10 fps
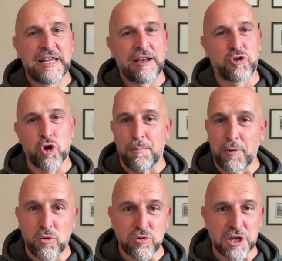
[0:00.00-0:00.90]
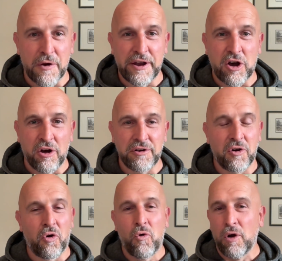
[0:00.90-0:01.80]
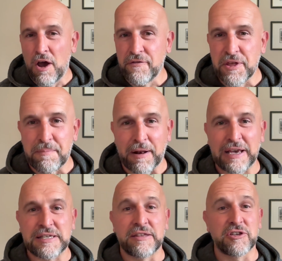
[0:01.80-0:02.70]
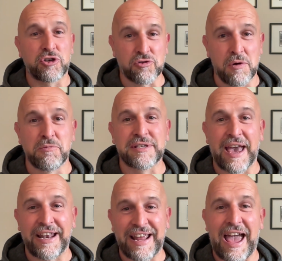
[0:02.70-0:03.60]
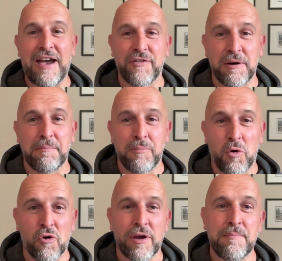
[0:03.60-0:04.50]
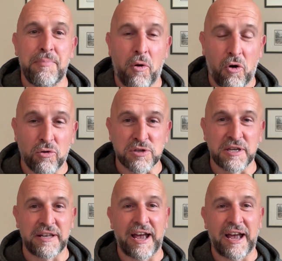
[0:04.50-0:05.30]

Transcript: The drop balls going on all over the place, and the scrum was getting ever more important.